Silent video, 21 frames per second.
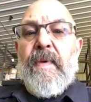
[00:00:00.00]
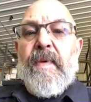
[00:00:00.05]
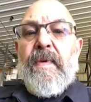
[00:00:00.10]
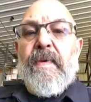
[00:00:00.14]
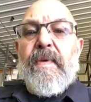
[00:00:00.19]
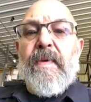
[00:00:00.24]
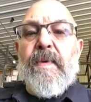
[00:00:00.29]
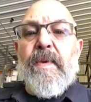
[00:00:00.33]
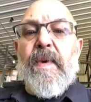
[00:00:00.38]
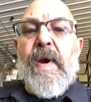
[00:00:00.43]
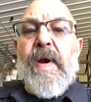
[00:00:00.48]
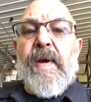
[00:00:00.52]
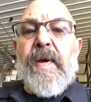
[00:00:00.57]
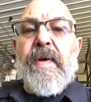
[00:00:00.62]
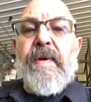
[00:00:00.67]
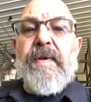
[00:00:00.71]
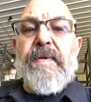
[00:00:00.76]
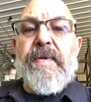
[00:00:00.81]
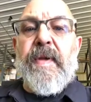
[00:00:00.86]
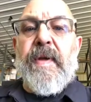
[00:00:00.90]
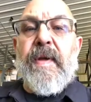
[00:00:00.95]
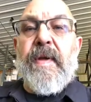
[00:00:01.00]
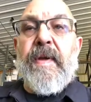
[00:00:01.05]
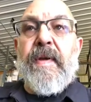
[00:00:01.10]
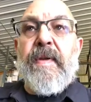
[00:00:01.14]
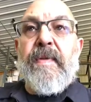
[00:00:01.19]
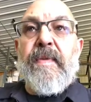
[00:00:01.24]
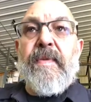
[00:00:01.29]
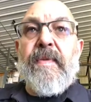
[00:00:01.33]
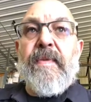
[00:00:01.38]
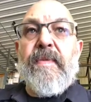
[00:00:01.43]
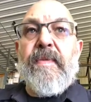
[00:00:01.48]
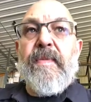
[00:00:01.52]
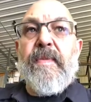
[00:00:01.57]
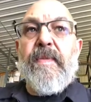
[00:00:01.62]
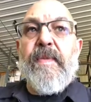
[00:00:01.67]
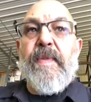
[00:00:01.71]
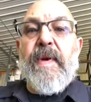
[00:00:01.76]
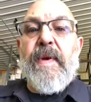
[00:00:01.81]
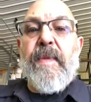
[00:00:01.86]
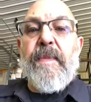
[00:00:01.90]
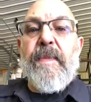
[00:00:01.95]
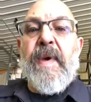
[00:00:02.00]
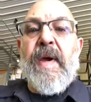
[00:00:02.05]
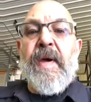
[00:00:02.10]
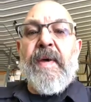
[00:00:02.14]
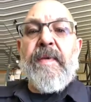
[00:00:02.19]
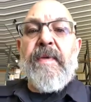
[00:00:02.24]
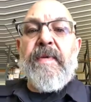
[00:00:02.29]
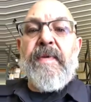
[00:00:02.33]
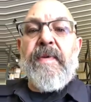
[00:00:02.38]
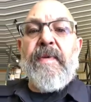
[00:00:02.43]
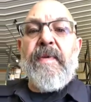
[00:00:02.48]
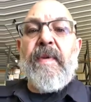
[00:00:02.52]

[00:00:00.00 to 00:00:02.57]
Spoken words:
the rockers on it, put it back through